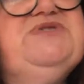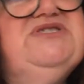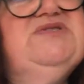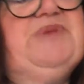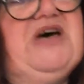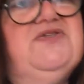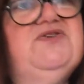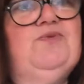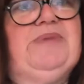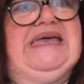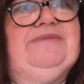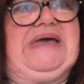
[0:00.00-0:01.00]
to birth your
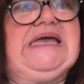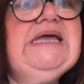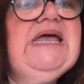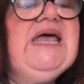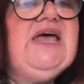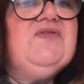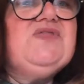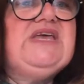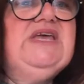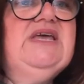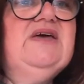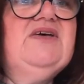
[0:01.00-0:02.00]
baby,
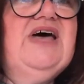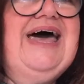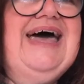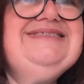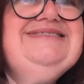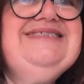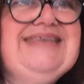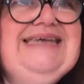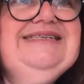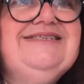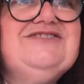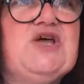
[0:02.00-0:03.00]
the
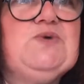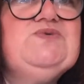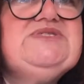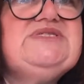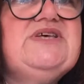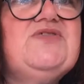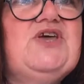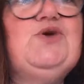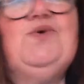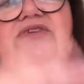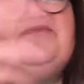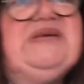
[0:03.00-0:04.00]
antenatal notes that
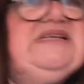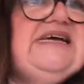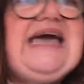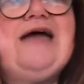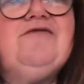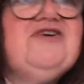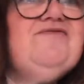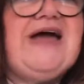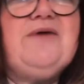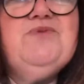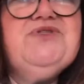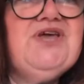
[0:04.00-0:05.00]
you'll have been carrying
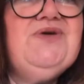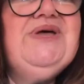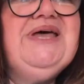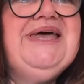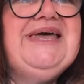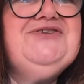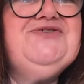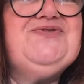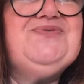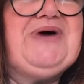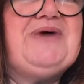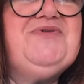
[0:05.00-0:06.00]
around with you in
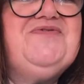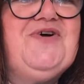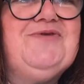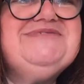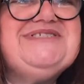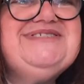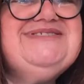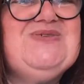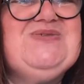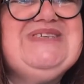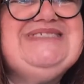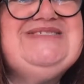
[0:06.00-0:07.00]
your purple folders
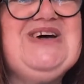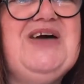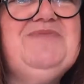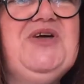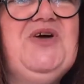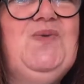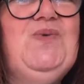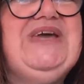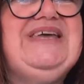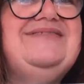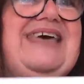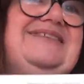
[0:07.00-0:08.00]
all this time,
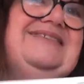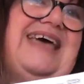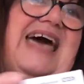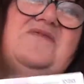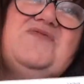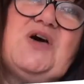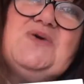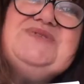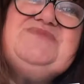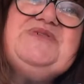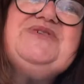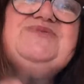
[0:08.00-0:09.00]
we then have
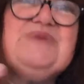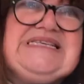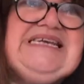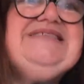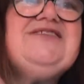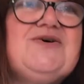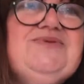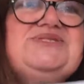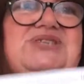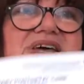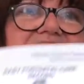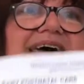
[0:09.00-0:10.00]
those because we need those
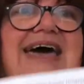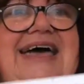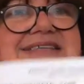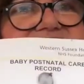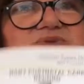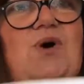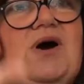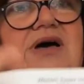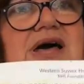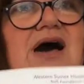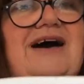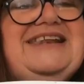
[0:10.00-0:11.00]
to add to
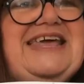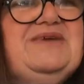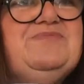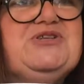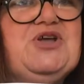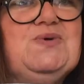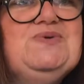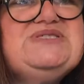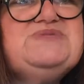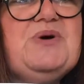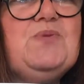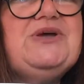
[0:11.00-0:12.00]
our labour
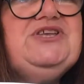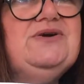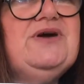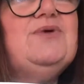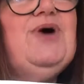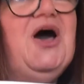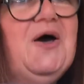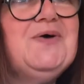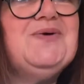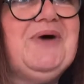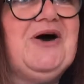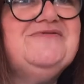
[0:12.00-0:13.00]
notes. But when you go
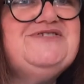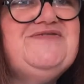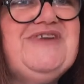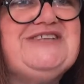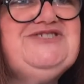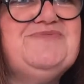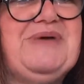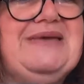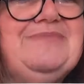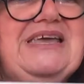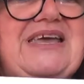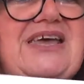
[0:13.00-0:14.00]
home after you've had your baby,